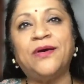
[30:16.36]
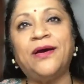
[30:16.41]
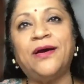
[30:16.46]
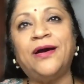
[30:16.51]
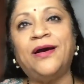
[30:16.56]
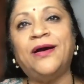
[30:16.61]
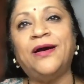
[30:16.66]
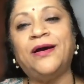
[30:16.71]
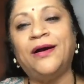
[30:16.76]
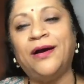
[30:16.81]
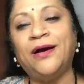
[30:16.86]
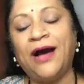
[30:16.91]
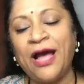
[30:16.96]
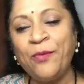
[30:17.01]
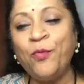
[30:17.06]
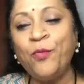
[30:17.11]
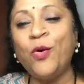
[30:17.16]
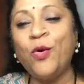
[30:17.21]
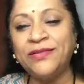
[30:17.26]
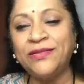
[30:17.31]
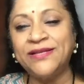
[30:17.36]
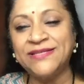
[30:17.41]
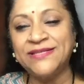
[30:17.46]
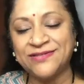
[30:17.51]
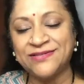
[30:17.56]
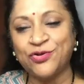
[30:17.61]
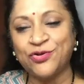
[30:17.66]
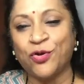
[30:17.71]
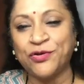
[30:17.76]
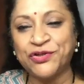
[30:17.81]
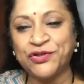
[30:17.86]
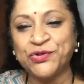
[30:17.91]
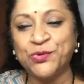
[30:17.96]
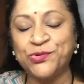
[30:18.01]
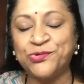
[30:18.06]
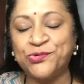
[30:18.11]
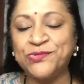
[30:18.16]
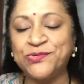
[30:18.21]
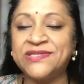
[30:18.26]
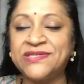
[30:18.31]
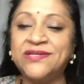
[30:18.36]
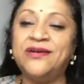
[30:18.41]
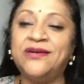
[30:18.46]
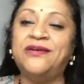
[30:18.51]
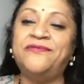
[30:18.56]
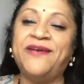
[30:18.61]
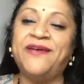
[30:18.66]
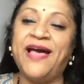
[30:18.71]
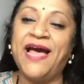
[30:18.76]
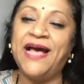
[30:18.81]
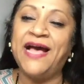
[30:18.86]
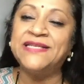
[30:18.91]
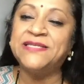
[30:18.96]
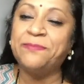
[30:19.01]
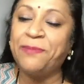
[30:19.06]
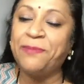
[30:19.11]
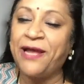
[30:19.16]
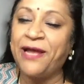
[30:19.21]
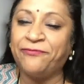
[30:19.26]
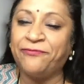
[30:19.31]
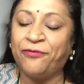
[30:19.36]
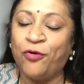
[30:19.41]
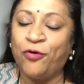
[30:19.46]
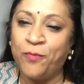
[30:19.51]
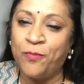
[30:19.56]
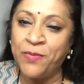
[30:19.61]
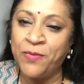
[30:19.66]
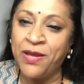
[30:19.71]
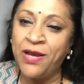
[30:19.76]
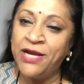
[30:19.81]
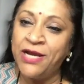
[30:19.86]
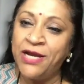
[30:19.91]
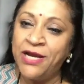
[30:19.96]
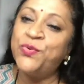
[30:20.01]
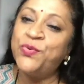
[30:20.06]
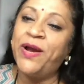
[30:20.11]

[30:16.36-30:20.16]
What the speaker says: I want this talk show to serve as a platform to